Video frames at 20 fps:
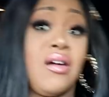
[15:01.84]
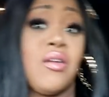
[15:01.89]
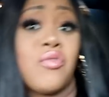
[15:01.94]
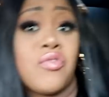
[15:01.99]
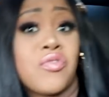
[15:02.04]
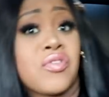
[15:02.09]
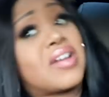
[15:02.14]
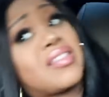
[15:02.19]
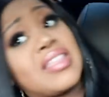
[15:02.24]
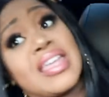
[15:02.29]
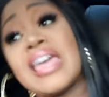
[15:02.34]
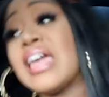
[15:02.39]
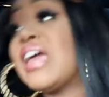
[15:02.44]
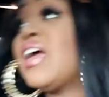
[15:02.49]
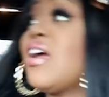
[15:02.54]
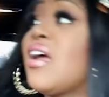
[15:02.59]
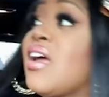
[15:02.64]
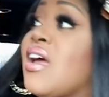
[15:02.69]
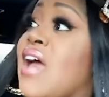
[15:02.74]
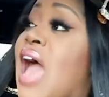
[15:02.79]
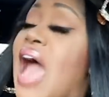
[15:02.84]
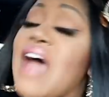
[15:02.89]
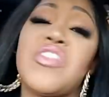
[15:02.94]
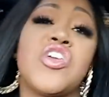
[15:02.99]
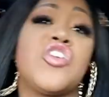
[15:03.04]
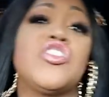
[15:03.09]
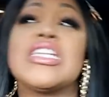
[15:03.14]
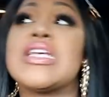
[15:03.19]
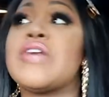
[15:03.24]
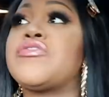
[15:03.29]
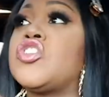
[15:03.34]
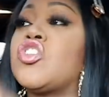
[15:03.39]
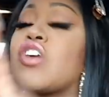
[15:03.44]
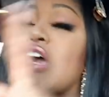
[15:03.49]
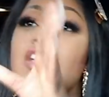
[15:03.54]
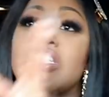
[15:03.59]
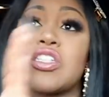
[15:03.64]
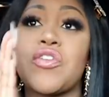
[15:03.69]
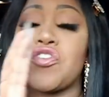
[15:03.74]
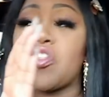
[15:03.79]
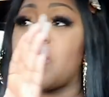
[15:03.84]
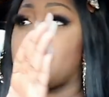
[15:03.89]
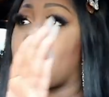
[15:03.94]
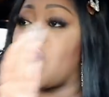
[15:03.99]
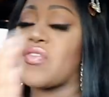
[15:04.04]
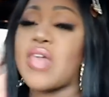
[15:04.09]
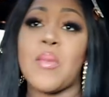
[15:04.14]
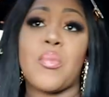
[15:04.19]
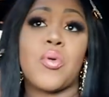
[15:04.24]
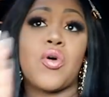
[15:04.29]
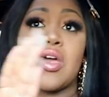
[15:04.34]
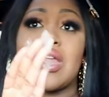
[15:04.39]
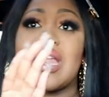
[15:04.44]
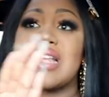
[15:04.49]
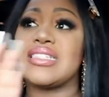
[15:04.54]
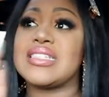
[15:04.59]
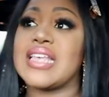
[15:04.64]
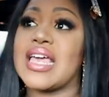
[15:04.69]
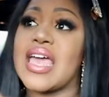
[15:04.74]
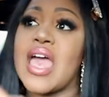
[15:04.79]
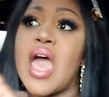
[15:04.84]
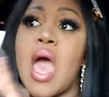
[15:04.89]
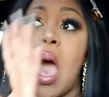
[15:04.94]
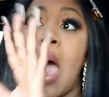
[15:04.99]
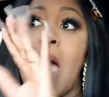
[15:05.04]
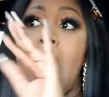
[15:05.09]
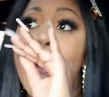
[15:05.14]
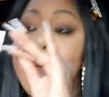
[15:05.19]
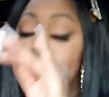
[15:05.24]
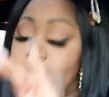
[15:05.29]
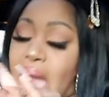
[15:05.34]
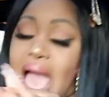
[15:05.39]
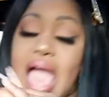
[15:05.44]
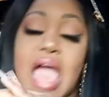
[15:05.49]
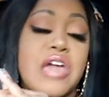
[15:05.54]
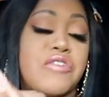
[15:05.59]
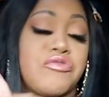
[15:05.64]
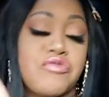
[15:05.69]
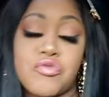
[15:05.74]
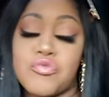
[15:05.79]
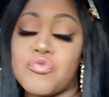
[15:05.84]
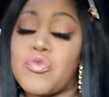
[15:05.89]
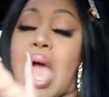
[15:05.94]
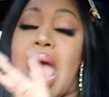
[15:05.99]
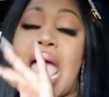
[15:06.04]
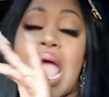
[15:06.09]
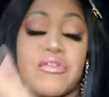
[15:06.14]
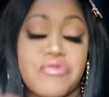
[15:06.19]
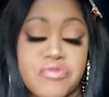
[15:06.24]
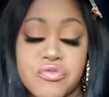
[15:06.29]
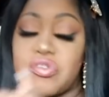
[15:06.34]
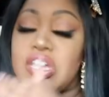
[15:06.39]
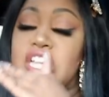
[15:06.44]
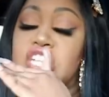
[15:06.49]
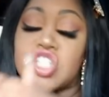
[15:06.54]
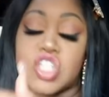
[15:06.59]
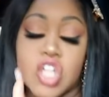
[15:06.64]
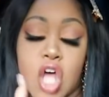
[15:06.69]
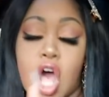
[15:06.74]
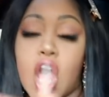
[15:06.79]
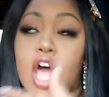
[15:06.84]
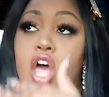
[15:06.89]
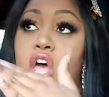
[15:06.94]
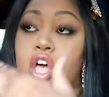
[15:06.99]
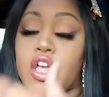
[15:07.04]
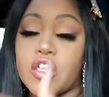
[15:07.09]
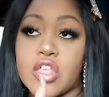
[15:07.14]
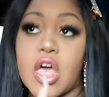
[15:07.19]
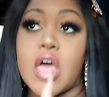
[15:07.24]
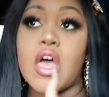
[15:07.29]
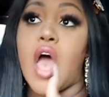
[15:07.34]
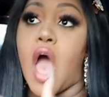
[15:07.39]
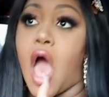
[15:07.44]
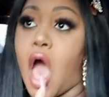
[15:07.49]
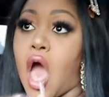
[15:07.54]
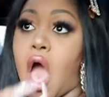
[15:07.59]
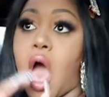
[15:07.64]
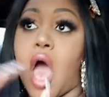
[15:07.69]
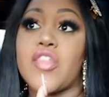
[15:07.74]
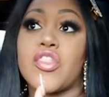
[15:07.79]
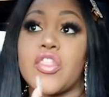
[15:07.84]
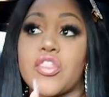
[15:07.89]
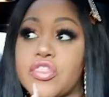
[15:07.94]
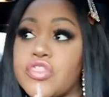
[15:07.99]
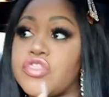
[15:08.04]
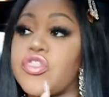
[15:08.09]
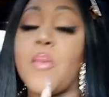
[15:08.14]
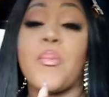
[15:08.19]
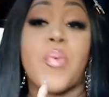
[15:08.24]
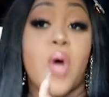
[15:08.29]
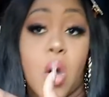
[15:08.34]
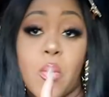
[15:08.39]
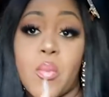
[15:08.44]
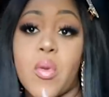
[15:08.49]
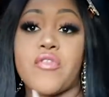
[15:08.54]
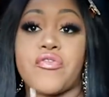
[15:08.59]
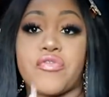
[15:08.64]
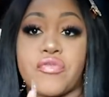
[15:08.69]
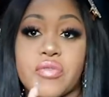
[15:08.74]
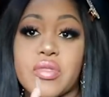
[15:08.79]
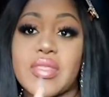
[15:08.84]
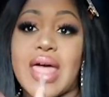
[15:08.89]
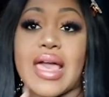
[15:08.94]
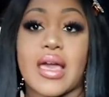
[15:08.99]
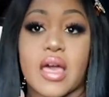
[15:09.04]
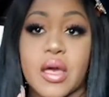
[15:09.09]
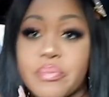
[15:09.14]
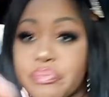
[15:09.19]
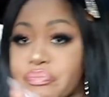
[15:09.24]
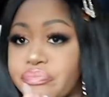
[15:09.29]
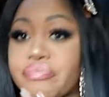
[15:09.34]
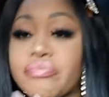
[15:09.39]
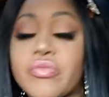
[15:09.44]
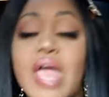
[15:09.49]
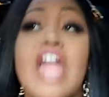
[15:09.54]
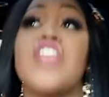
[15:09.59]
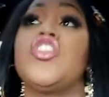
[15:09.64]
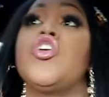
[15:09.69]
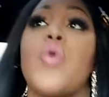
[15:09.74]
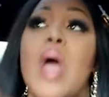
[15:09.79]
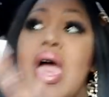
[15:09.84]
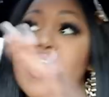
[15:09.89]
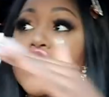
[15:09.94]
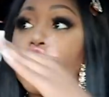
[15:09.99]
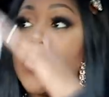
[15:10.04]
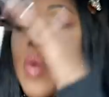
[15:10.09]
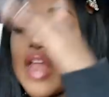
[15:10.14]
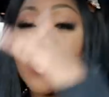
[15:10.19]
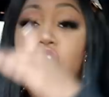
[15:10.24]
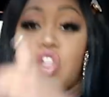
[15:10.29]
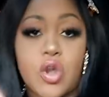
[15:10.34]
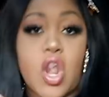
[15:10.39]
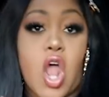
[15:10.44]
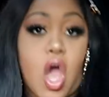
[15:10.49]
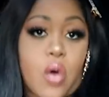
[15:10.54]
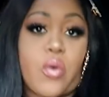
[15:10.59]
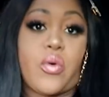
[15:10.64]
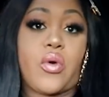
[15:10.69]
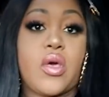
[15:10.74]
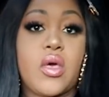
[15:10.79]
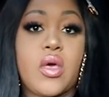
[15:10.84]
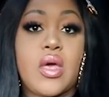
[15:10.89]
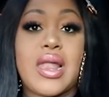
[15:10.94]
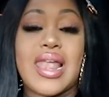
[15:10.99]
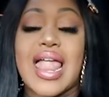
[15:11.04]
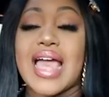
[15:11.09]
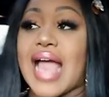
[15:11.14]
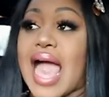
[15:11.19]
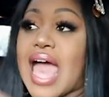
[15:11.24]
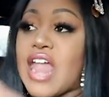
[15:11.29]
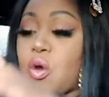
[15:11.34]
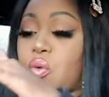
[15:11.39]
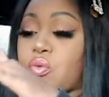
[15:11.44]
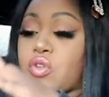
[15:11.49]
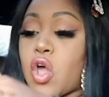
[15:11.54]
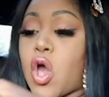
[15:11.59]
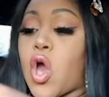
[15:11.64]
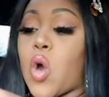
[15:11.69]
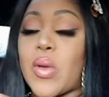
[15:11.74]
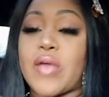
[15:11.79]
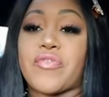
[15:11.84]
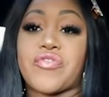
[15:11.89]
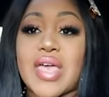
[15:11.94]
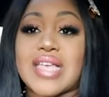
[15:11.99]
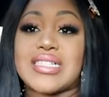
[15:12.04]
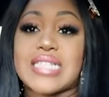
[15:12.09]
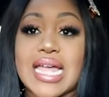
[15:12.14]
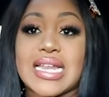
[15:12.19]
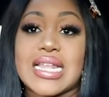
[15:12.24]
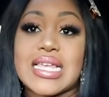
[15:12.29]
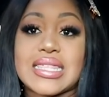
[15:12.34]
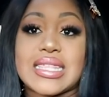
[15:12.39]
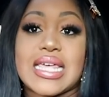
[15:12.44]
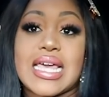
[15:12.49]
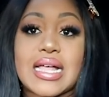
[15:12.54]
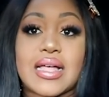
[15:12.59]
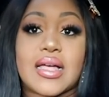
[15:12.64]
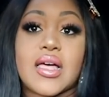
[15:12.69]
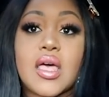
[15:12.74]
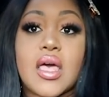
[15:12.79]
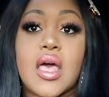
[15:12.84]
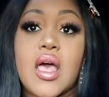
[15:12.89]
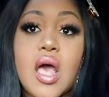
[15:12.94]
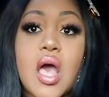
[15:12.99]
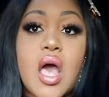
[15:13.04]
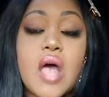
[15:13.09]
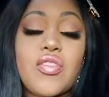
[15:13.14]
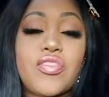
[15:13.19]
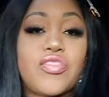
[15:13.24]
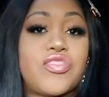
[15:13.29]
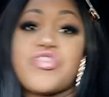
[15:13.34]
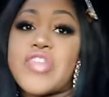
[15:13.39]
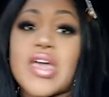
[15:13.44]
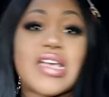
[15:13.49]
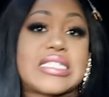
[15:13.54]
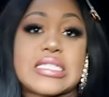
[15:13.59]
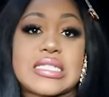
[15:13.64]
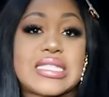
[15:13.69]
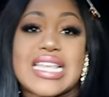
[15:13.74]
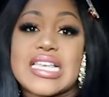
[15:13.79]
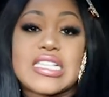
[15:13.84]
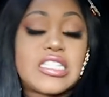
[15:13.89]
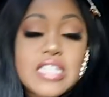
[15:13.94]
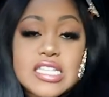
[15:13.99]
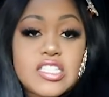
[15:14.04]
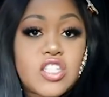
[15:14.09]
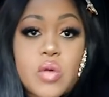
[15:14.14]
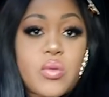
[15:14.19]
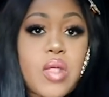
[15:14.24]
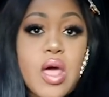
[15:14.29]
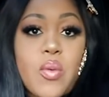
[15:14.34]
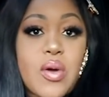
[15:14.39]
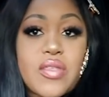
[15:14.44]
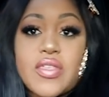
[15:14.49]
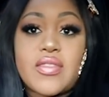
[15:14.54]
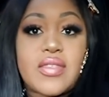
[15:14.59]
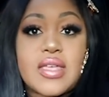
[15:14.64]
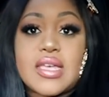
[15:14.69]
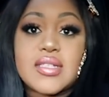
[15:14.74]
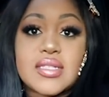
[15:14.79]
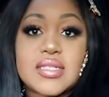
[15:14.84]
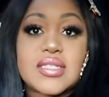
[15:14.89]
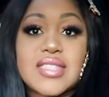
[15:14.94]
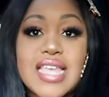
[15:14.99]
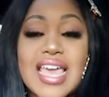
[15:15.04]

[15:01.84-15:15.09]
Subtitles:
Really? And then you just have to look at yourself in the mirror at that point and say, I have reached the bottom of, like, a new low. Like, I don't know if there's anything, there's no lower than this.